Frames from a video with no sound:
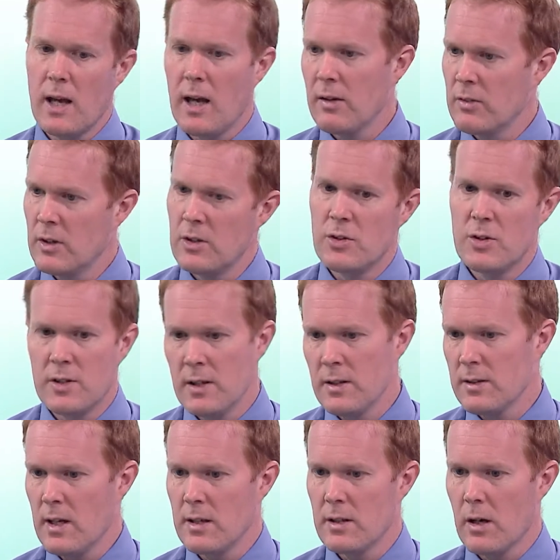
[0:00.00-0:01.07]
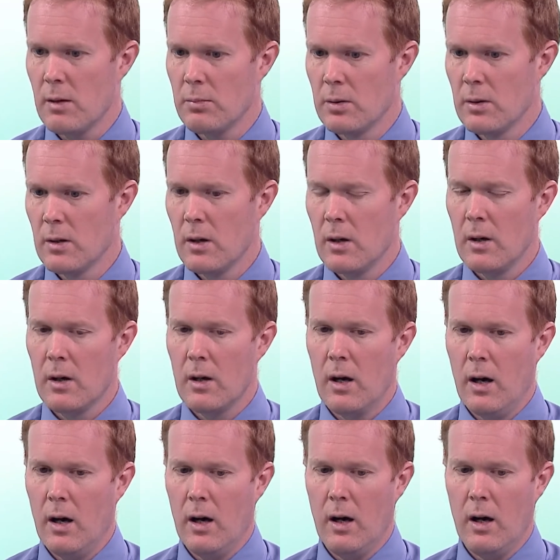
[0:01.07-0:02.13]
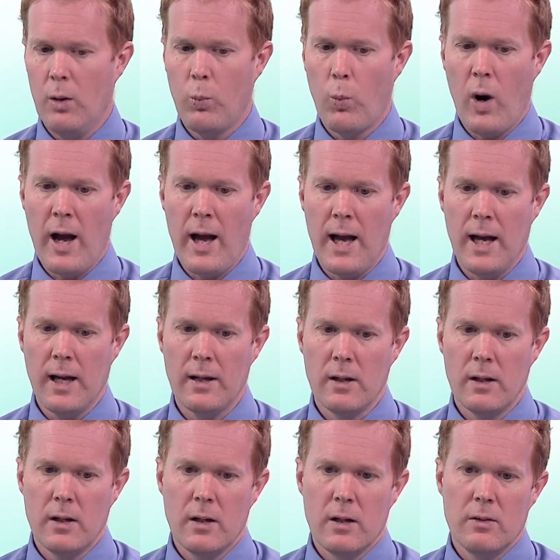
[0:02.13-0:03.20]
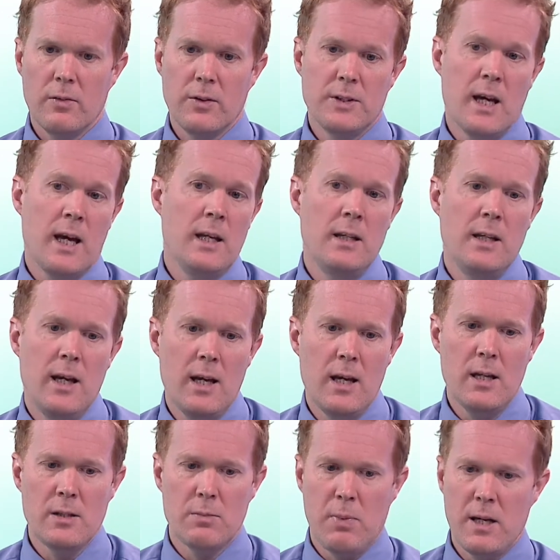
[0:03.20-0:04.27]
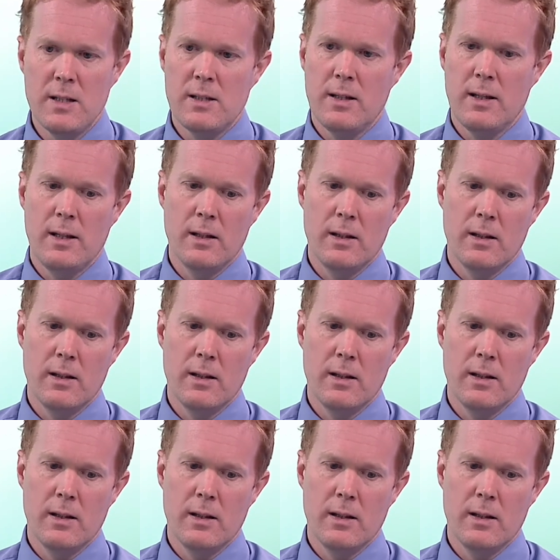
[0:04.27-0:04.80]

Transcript: have an interesting setup where for 10 years, basically,